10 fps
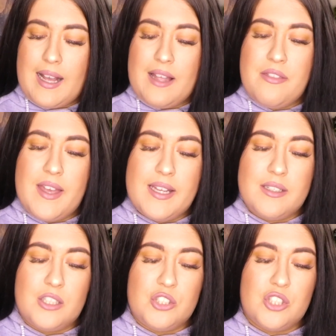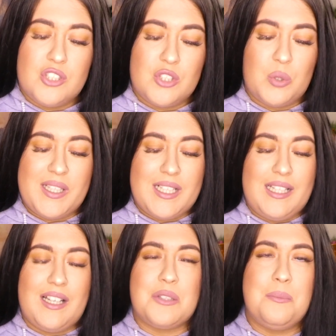And then just
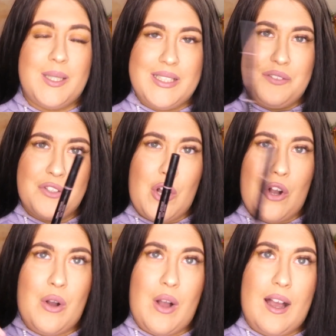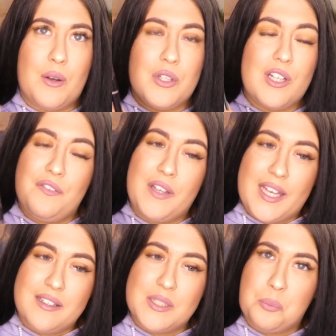quickly, I completely forgot, how can I
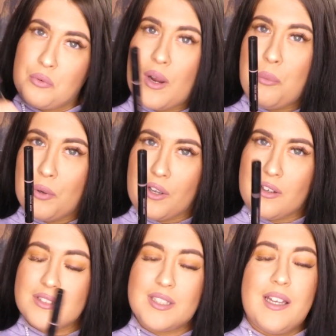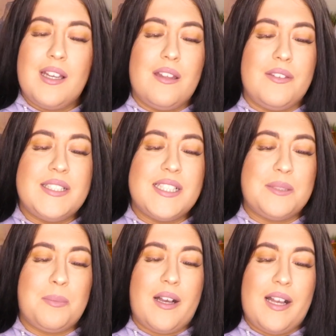forget this brow product? This
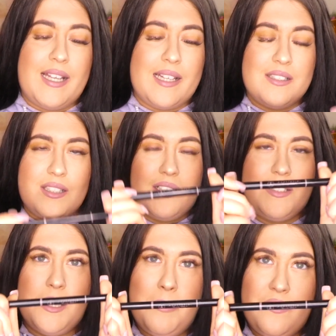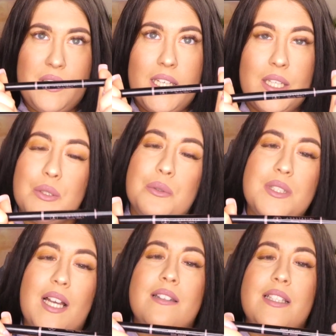is by Anastasia Beverly
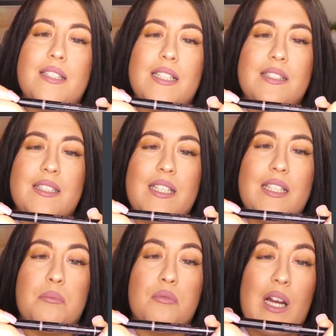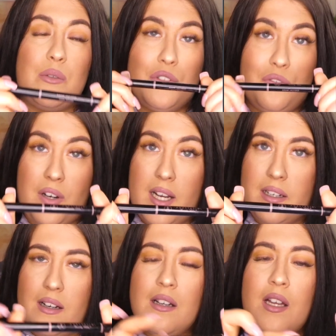Hills, and this is the Brow
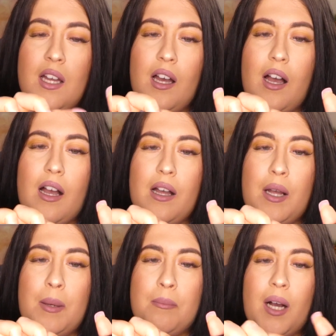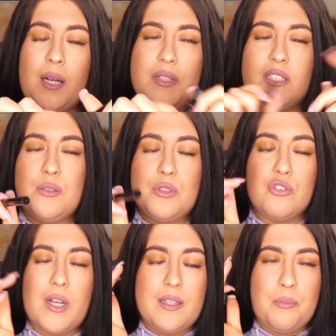Definer. Um, I'm still to try the